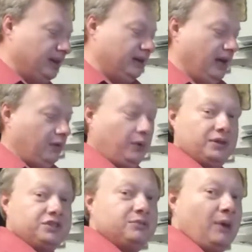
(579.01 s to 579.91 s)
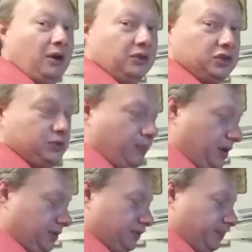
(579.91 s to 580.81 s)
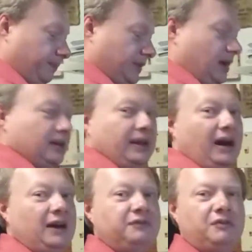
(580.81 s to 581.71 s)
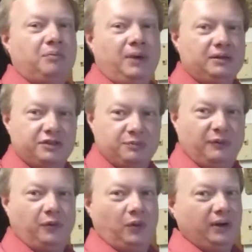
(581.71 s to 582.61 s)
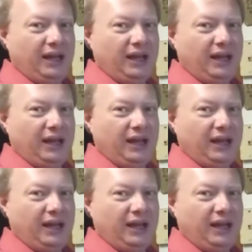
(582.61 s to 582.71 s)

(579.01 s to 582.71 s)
Now, with a smaller spoon, now I've never made this before.